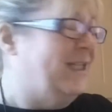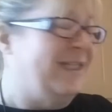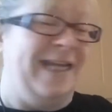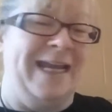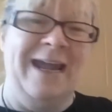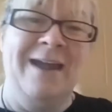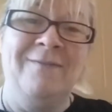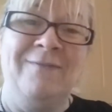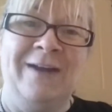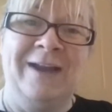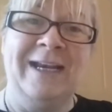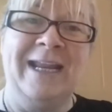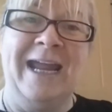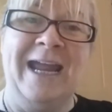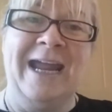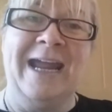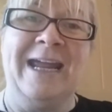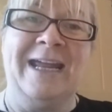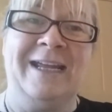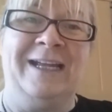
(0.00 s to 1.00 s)
So yeah, I've had
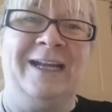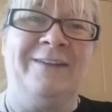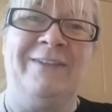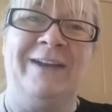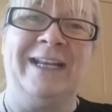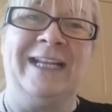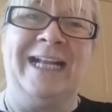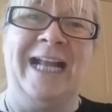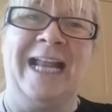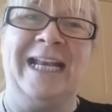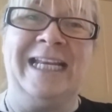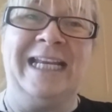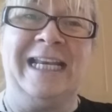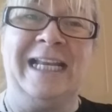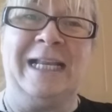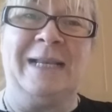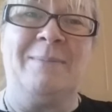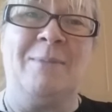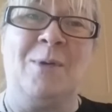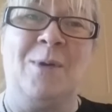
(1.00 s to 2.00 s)
a canny
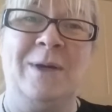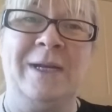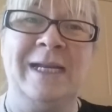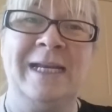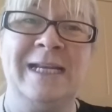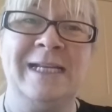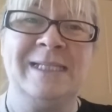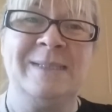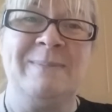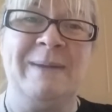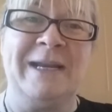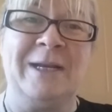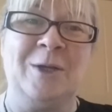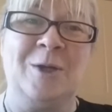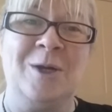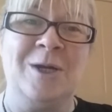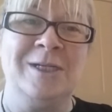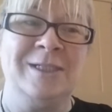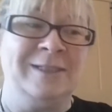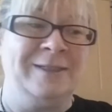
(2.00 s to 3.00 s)
little morning. It's been
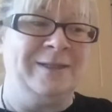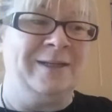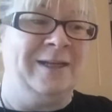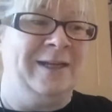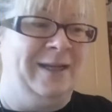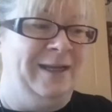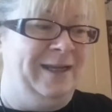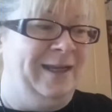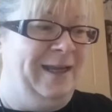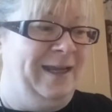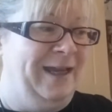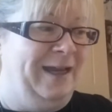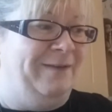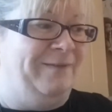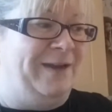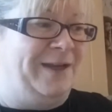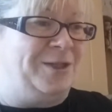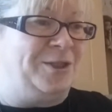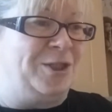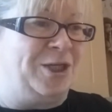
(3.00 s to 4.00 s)
good.
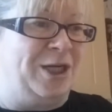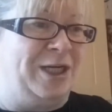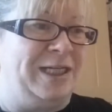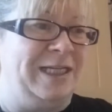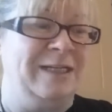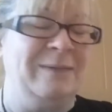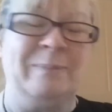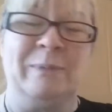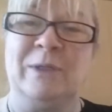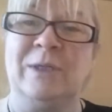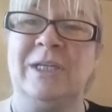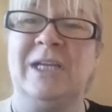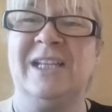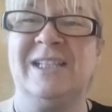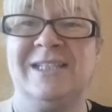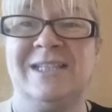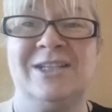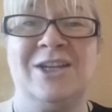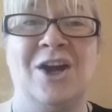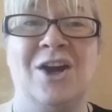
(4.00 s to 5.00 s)
I've enjoyed it, but
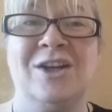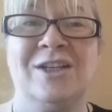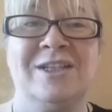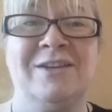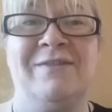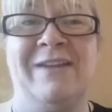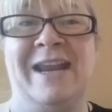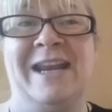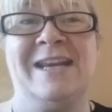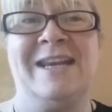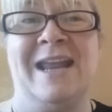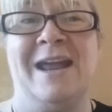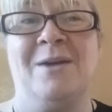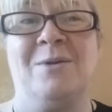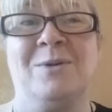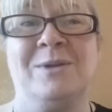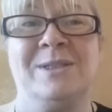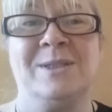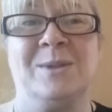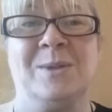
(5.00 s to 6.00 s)
it's started to rain
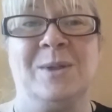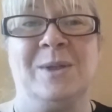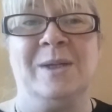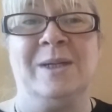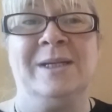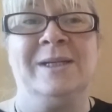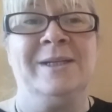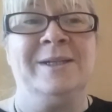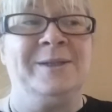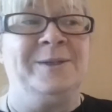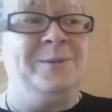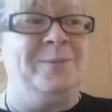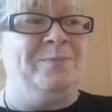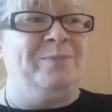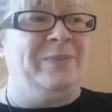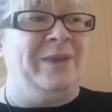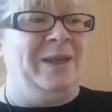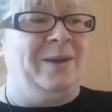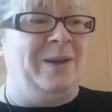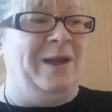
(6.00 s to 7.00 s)
now, so
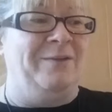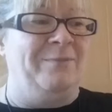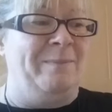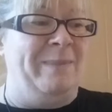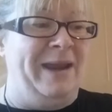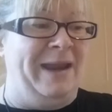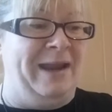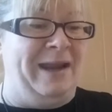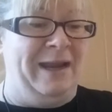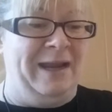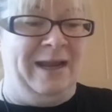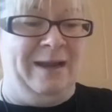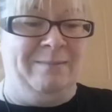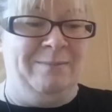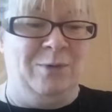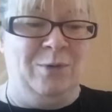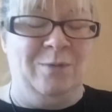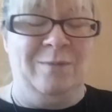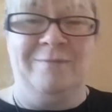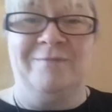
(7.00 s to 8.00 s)

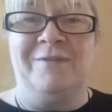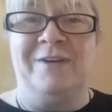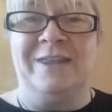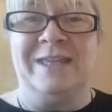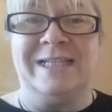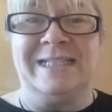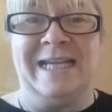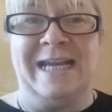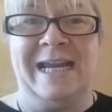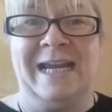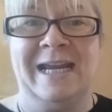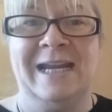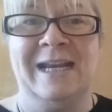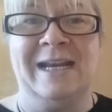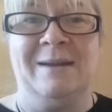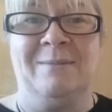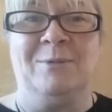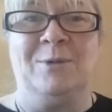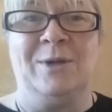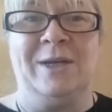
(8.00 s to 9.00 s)
I'm home for the day,
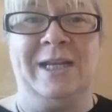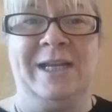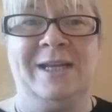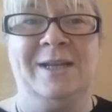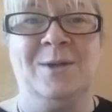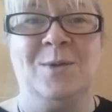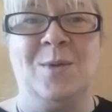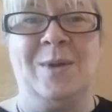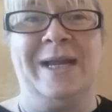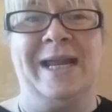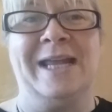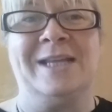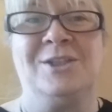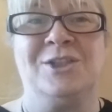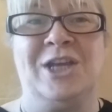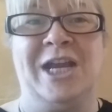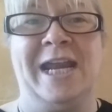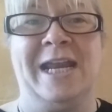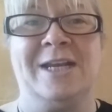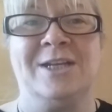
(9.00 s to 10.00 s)
and I'm gonna go and get
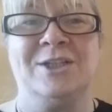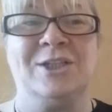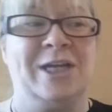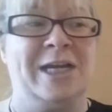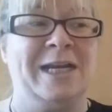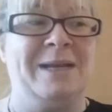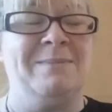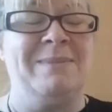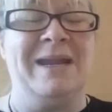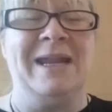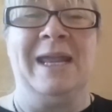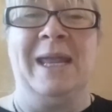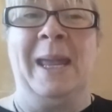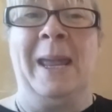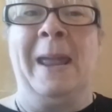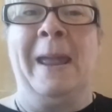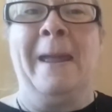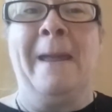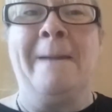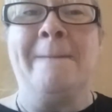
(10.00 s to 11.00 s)
changed into me
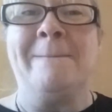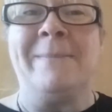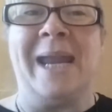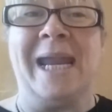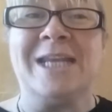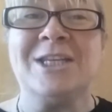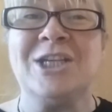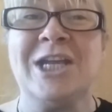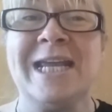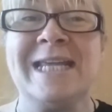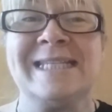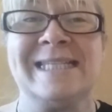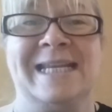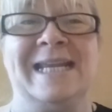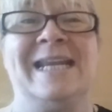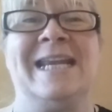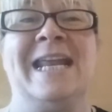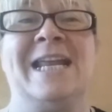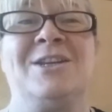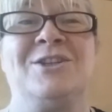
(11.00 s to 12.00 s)
PJs
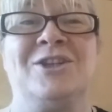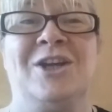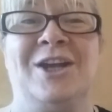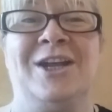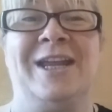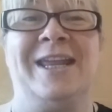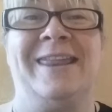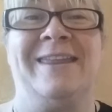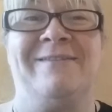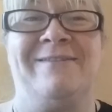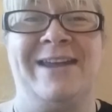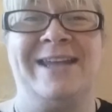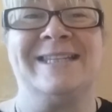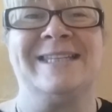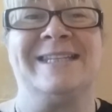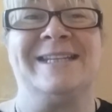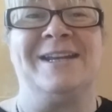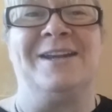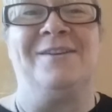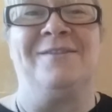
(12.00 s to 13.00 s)
and enjoy the
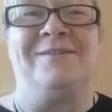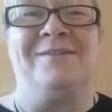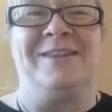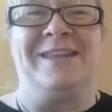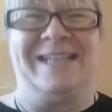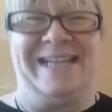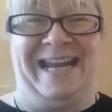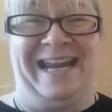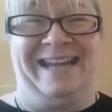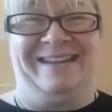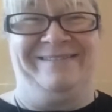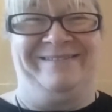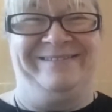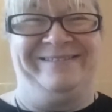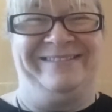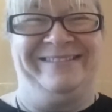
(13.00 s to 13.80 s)
rest of the day.